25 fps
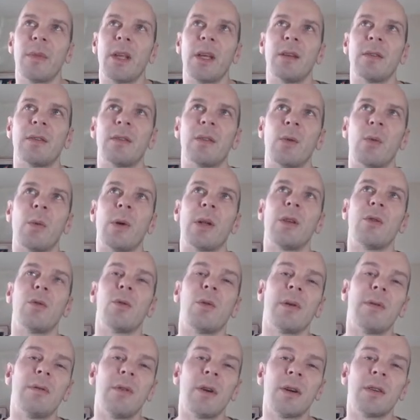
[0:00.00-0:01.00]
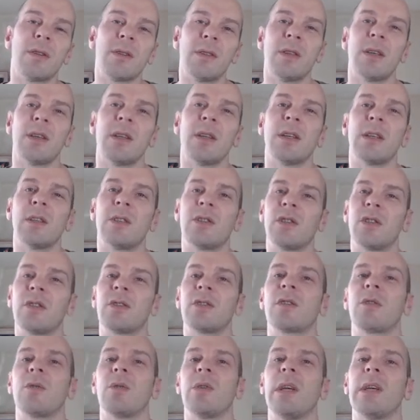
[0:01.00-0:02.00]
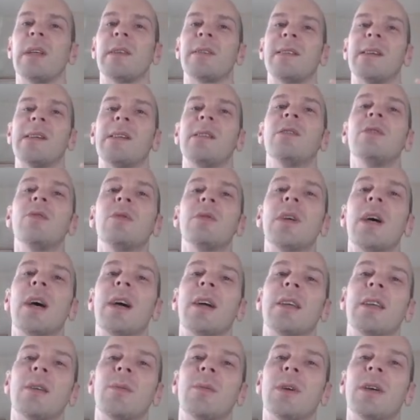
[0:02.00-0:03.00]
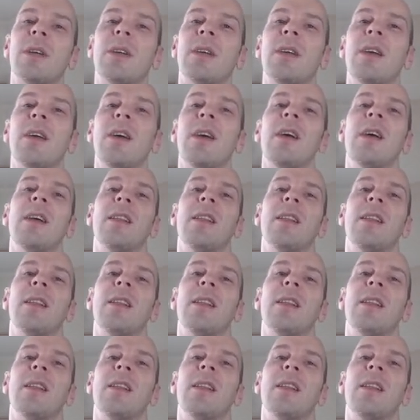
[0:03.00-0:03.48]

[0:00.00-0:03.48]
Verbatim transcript: And so when you reverse it, it just creates a new document